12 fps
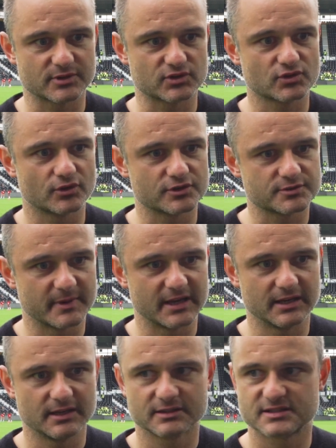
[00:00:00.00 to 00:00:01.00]
to score as
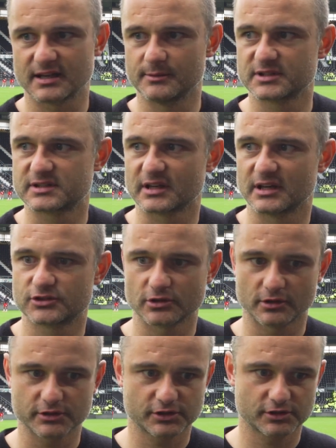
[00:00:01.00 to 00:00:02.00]
many, same as
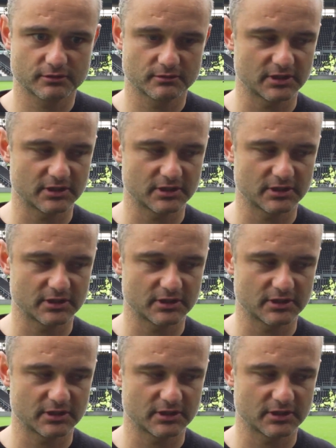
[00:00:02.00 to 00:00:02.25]
Josh,